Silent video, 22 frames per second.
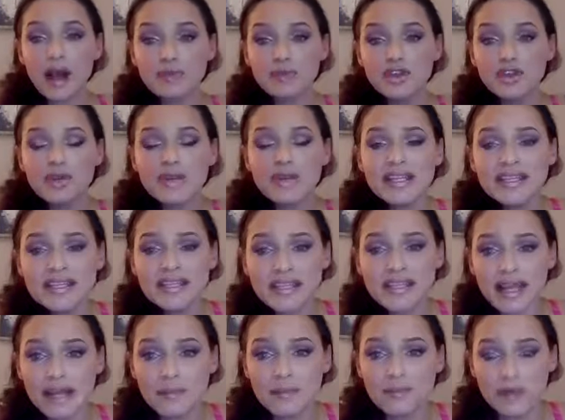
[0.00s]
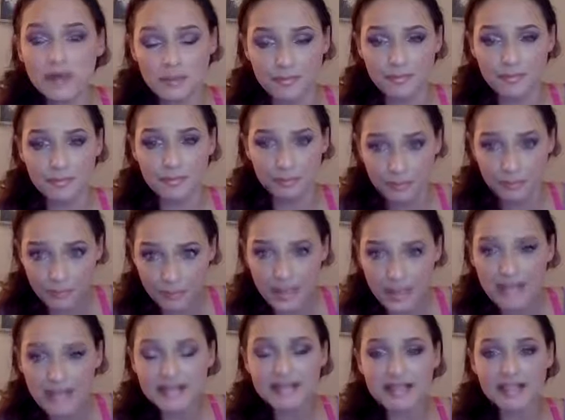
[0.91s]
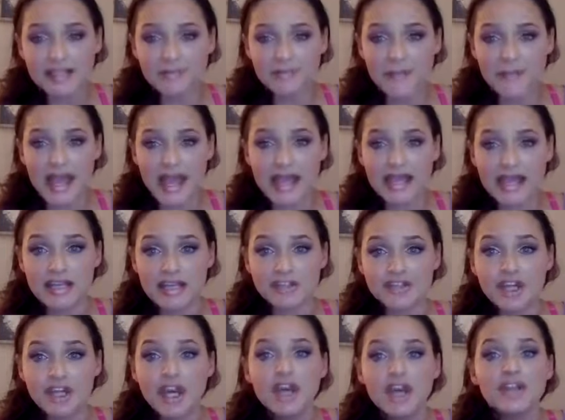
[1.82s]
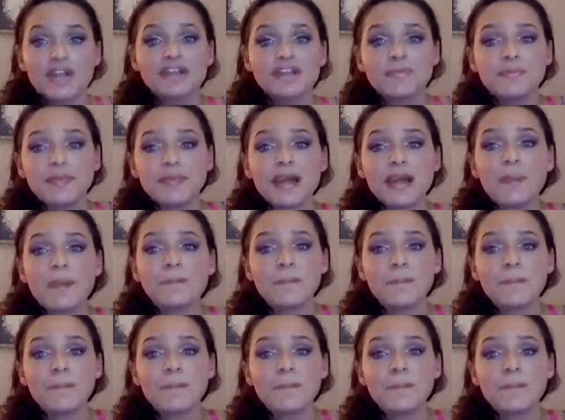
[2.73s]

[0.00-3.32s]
you can set up your business page to be a